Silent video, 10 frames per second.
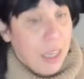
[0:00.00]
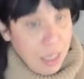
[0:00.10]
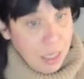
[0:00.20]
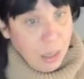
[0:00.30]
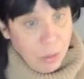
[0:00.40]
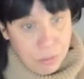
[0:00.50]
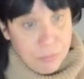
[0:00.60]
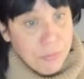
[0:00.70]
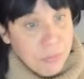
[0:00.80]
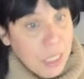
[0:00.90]
And now,
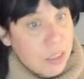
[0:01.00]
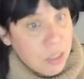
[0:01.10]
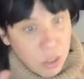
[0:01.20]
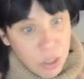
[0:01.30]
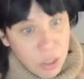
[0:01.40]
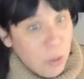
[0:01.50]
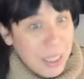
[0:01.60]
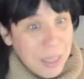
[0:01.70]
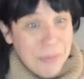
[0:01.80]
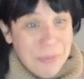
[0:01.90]
it's not
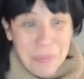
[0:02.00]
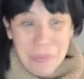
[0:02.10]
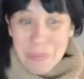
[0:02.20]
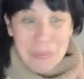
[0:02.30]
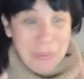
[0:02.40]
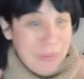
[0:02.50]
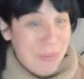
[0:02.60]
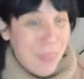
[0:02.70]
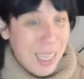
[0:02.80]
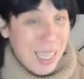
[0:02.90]
homework,
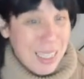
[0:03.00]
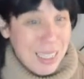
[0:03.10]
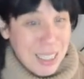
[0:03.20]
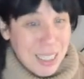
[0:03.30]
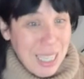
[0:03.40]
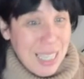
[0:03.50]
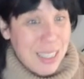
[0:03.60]
and it's